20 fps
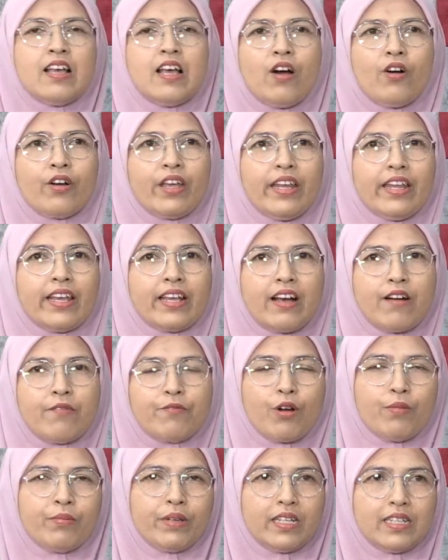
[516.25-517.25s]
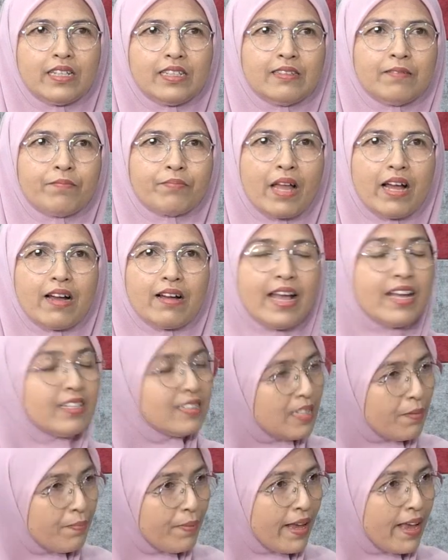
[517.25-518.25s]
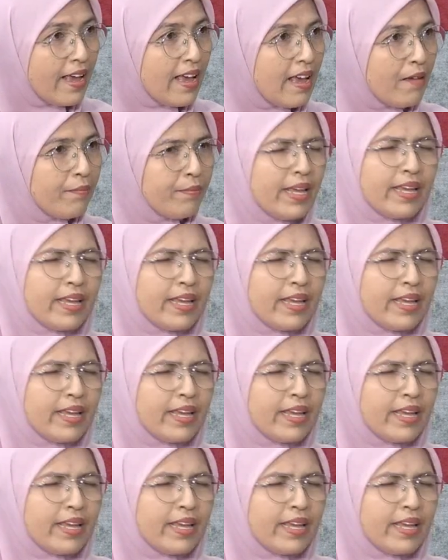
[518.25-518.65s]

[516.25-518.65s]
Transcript: Okay, they come from the STPM.